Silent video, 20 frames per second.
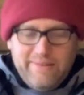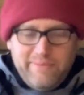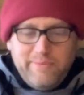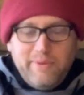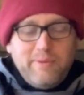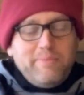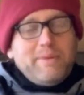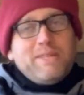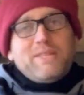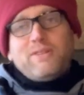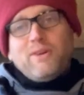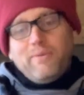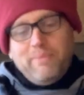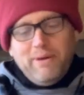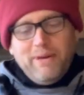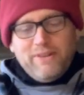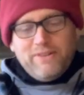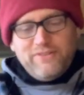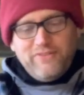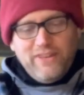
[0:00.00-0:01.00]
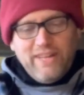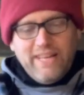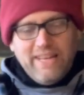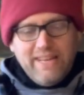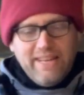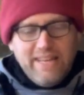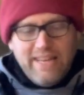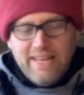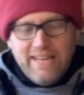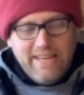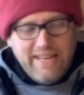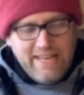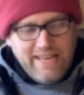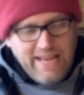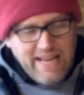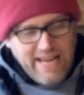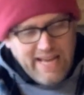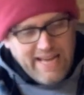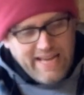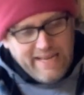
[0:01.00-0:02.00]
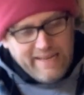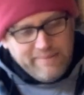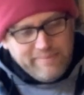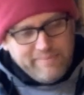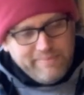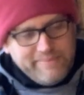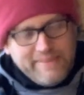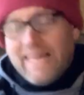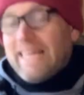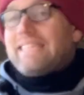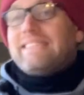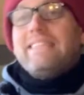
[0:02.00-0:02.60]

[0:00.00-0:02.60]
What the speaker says: would be so much fun. That's